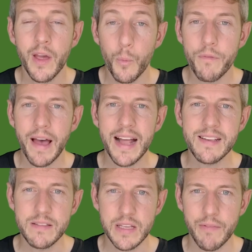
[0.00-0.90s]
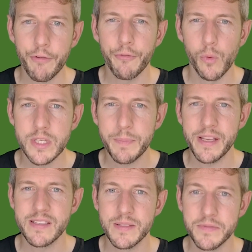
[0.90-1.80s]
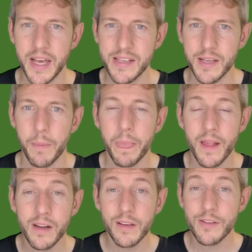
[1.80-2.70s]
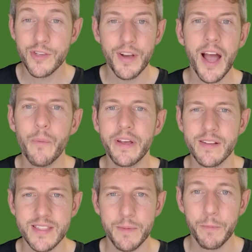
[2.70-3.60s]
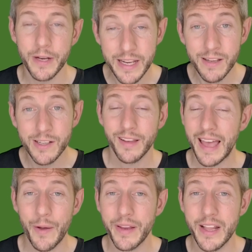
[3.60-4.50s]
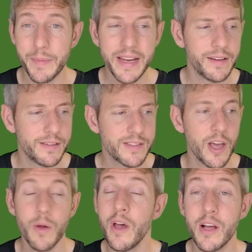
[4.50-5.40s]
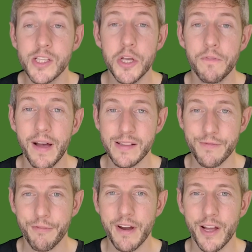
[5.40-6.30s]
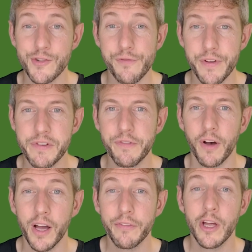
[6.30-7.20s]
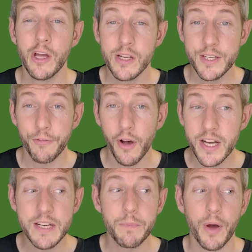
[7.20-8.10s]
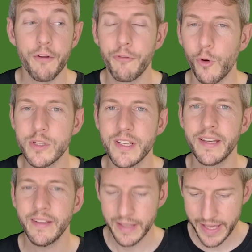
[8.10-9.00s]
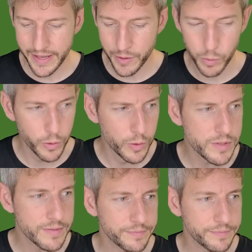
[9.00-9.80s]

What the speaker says: We've added together 40 pieces of data. So now we can simply calculate the mean. So 2,355 divided by 40 equals